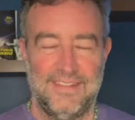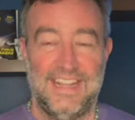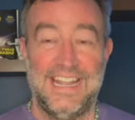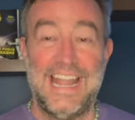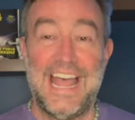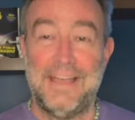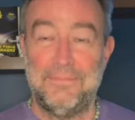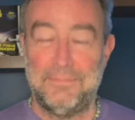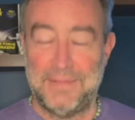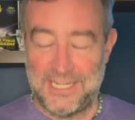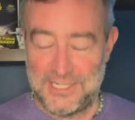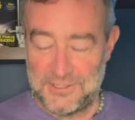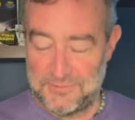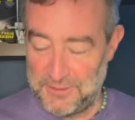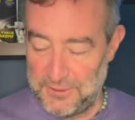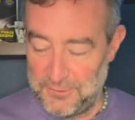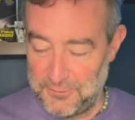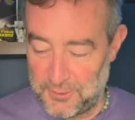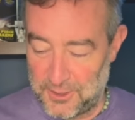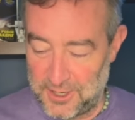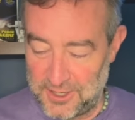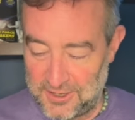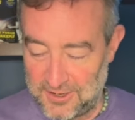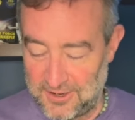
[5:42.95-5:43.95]
And that makes me
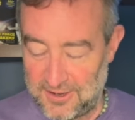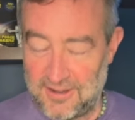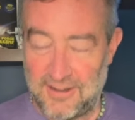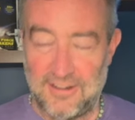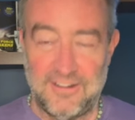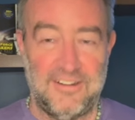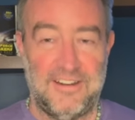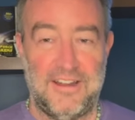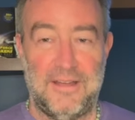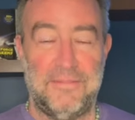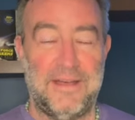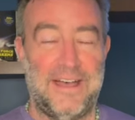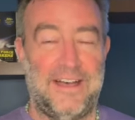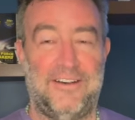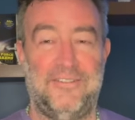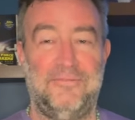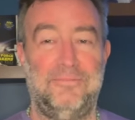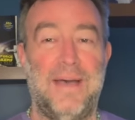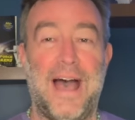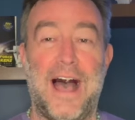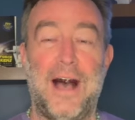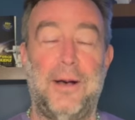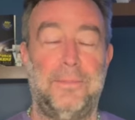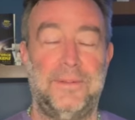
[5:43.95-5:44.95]
wonder about
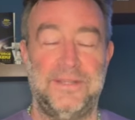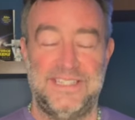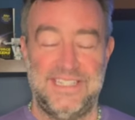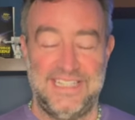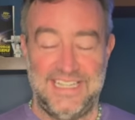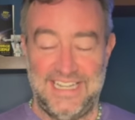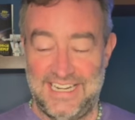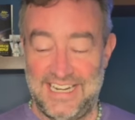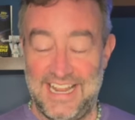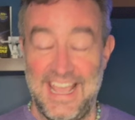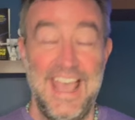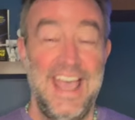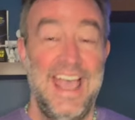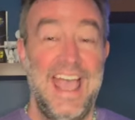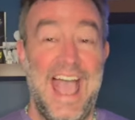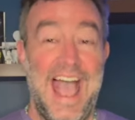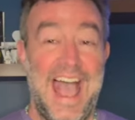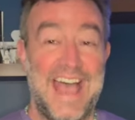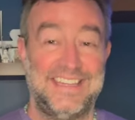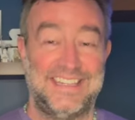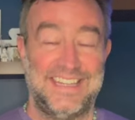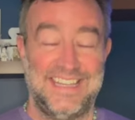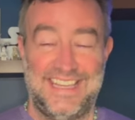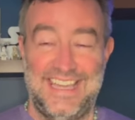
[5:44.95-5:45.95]
Palpatine Palpatine
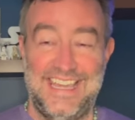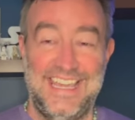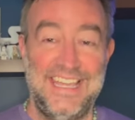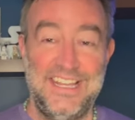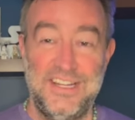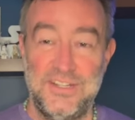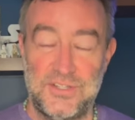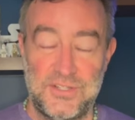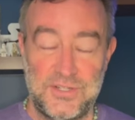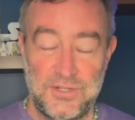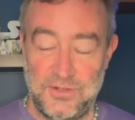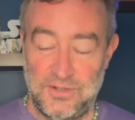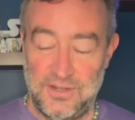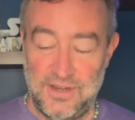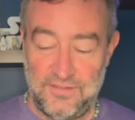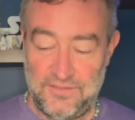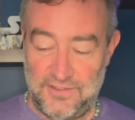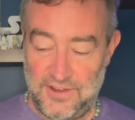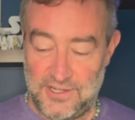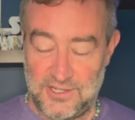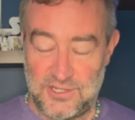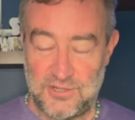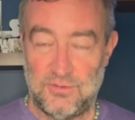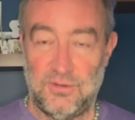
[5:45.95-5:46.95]
as a keen student of
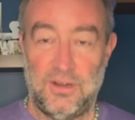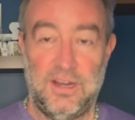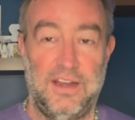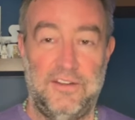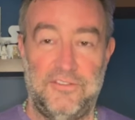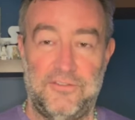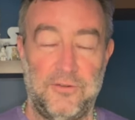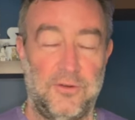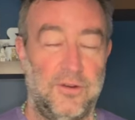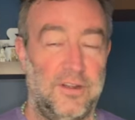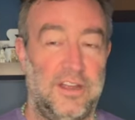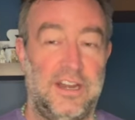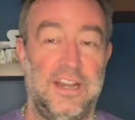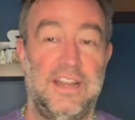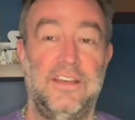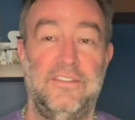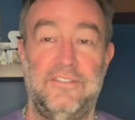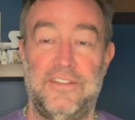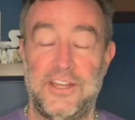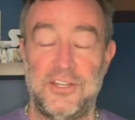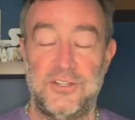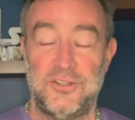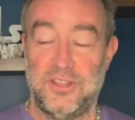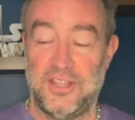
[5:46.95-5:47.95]
history, if we're going to
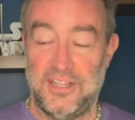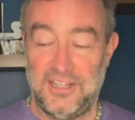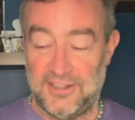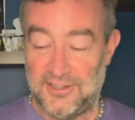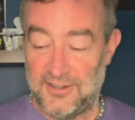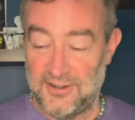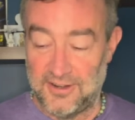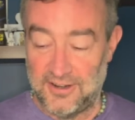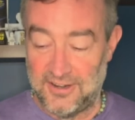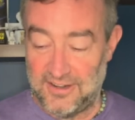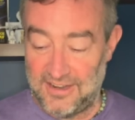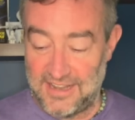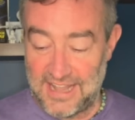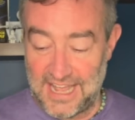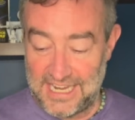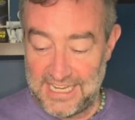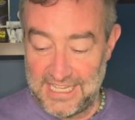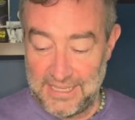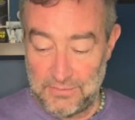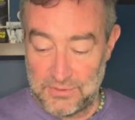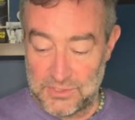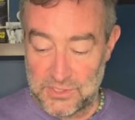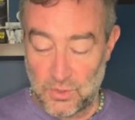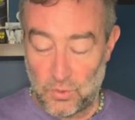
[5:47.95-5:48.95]
eventually learn that
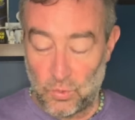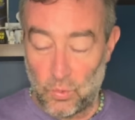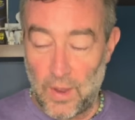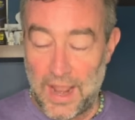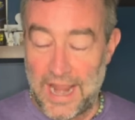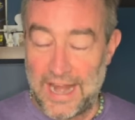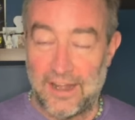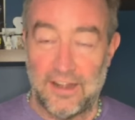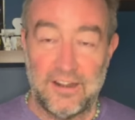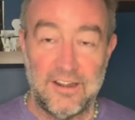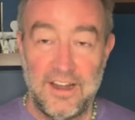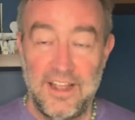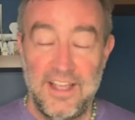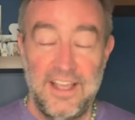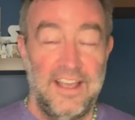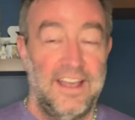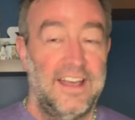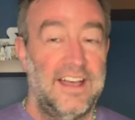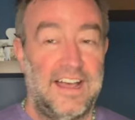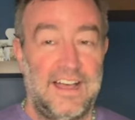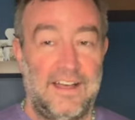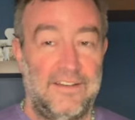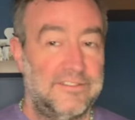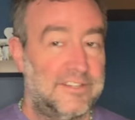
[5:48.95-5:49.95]
he was aware
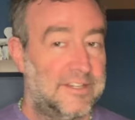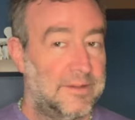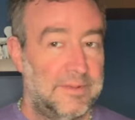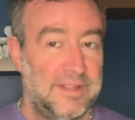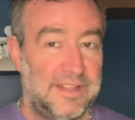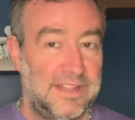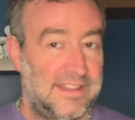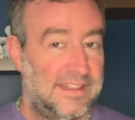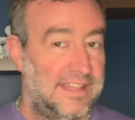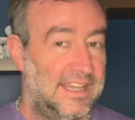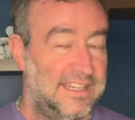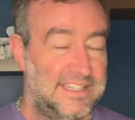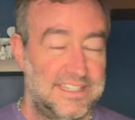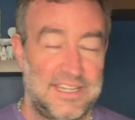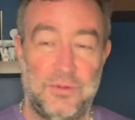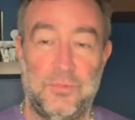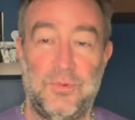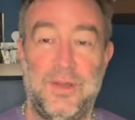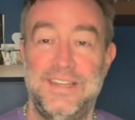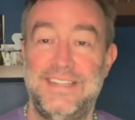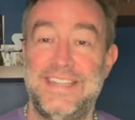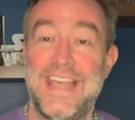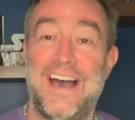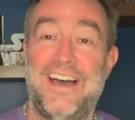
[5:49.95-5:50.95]
of some of the things that
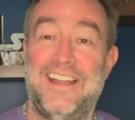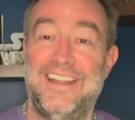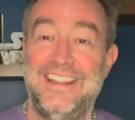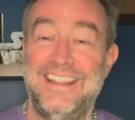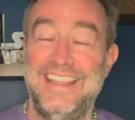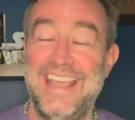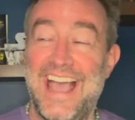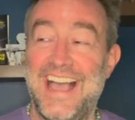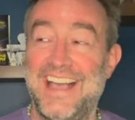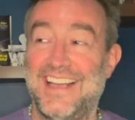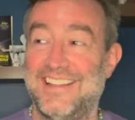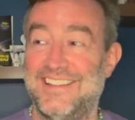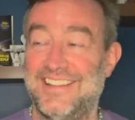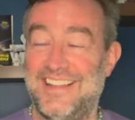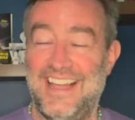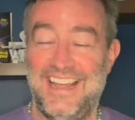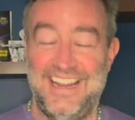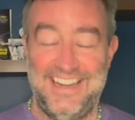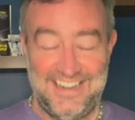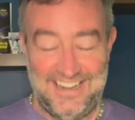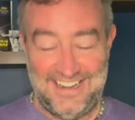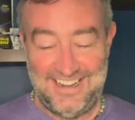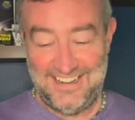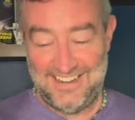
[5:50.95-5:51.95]
went down in the
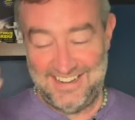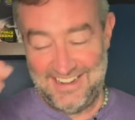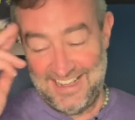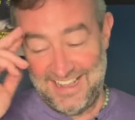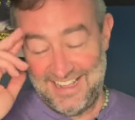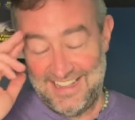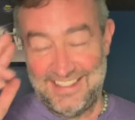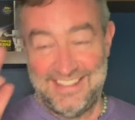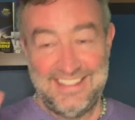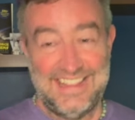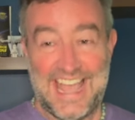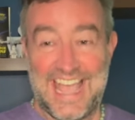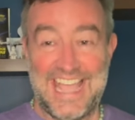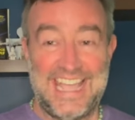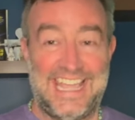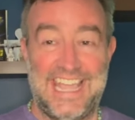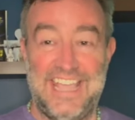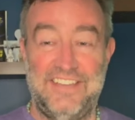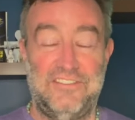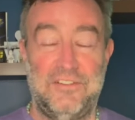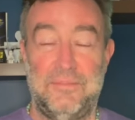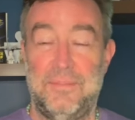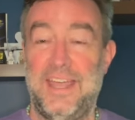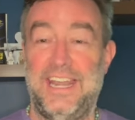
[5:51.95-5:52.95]
Acolyte, and that
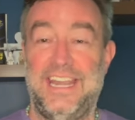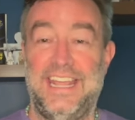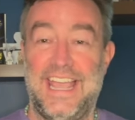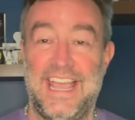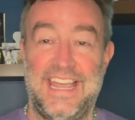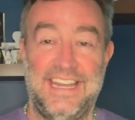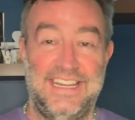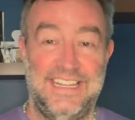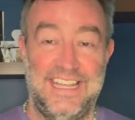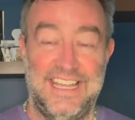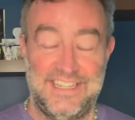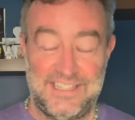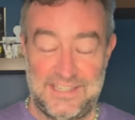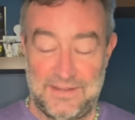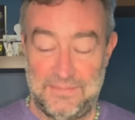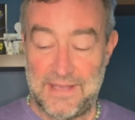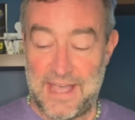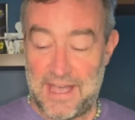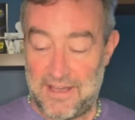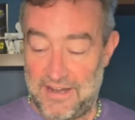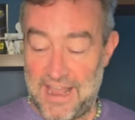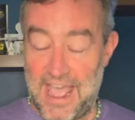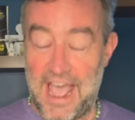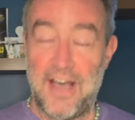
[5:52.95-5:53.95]
gave him any ideas
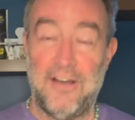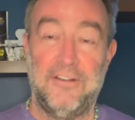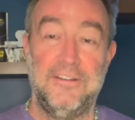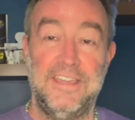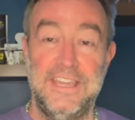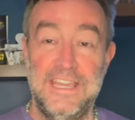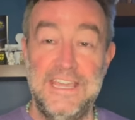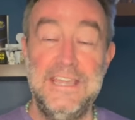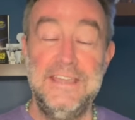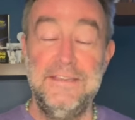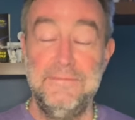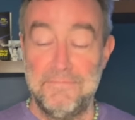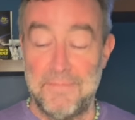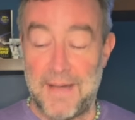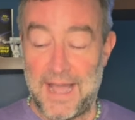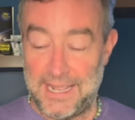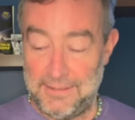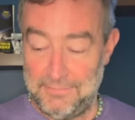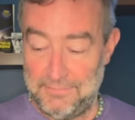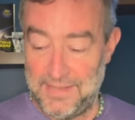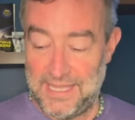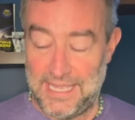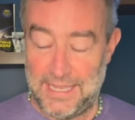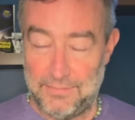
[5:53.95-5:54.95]
about how he
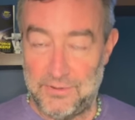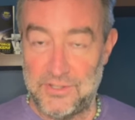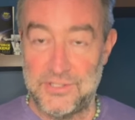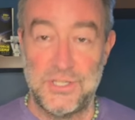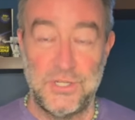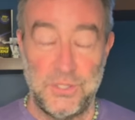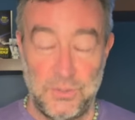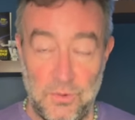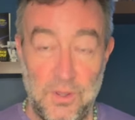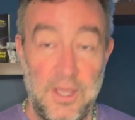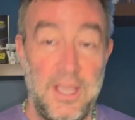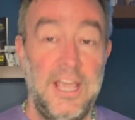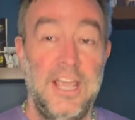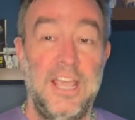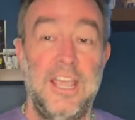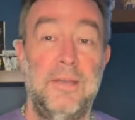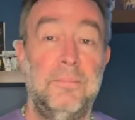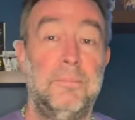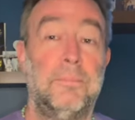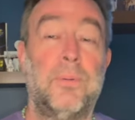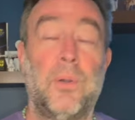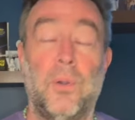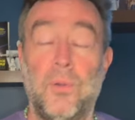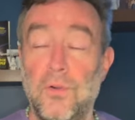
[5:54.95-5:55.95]
might be able to
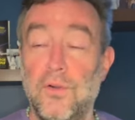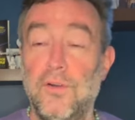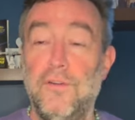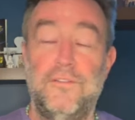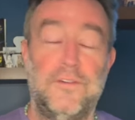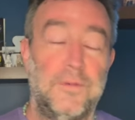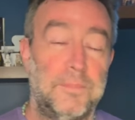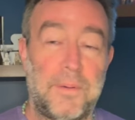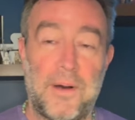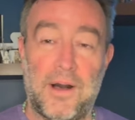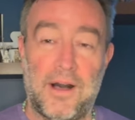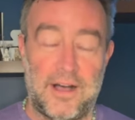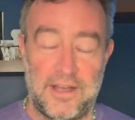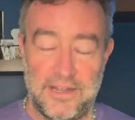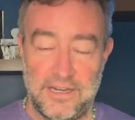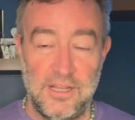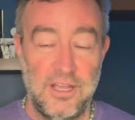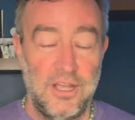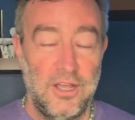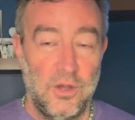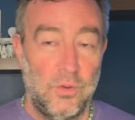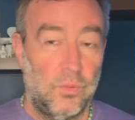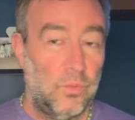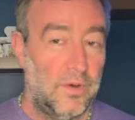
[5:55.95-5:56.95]
improve upon
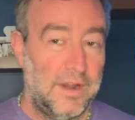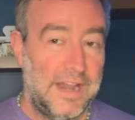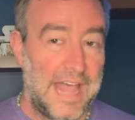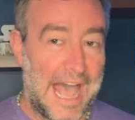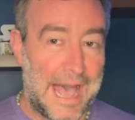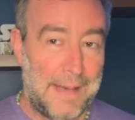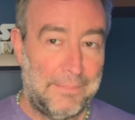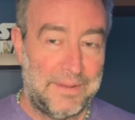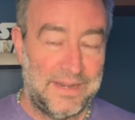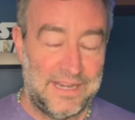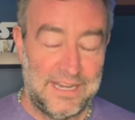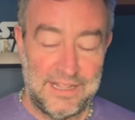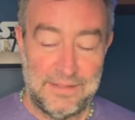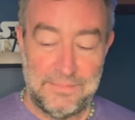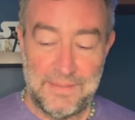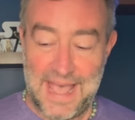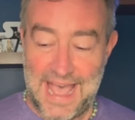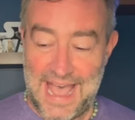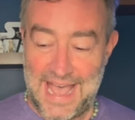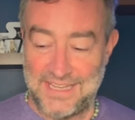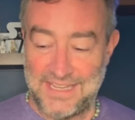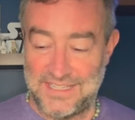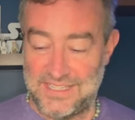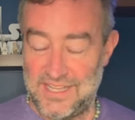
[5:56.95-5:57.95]
what happened in the
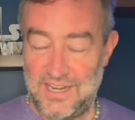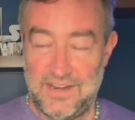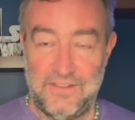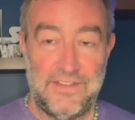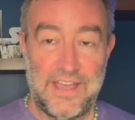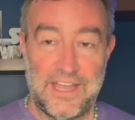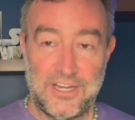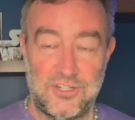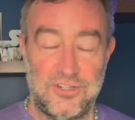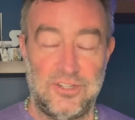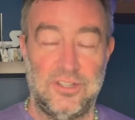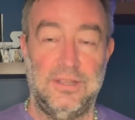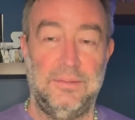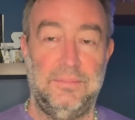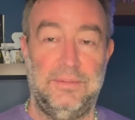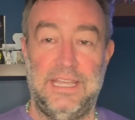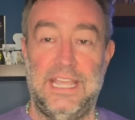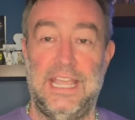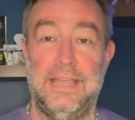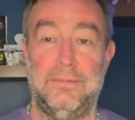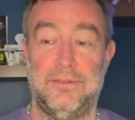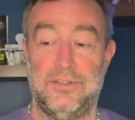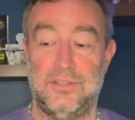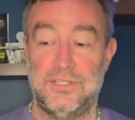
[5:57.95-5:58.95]
past and eventually be
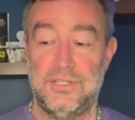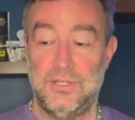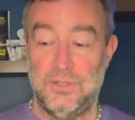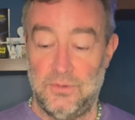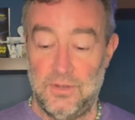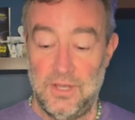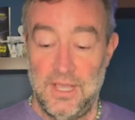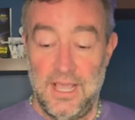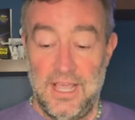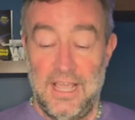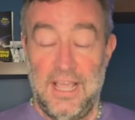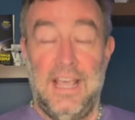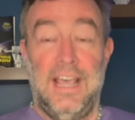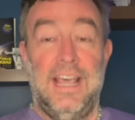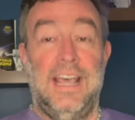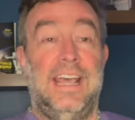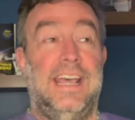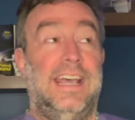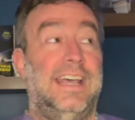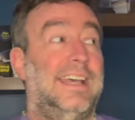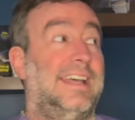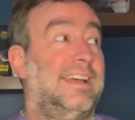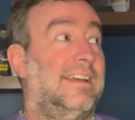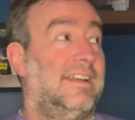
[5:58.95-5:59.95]
able to
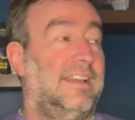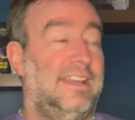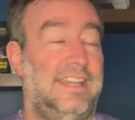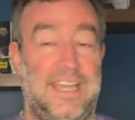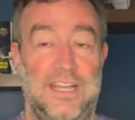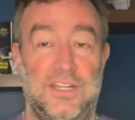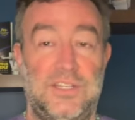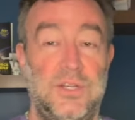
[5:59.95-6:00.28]
get